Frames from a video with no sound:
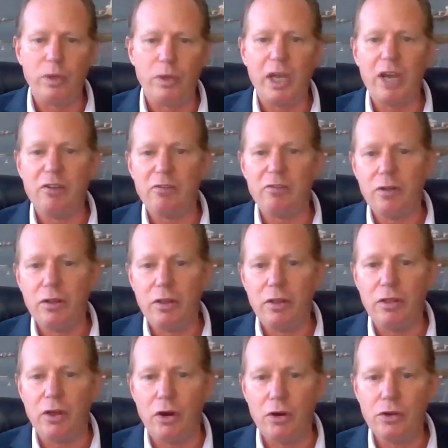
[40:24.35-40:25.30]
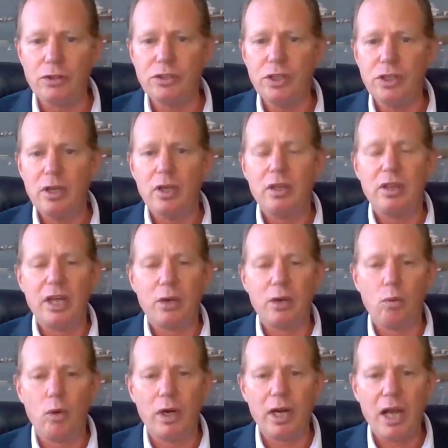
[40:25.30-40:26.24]
We have those
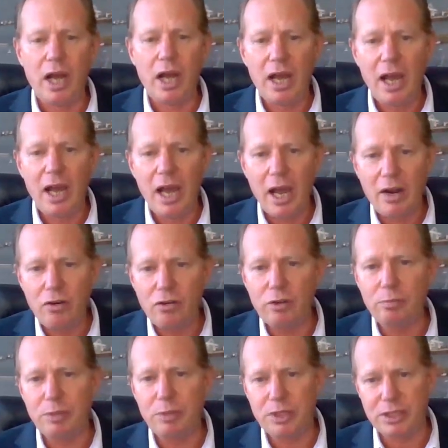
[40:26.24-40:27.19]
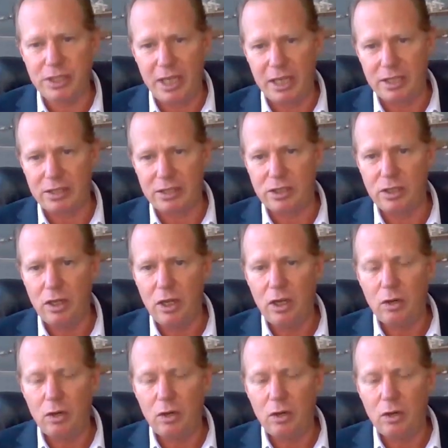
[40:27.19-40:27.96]
that 100%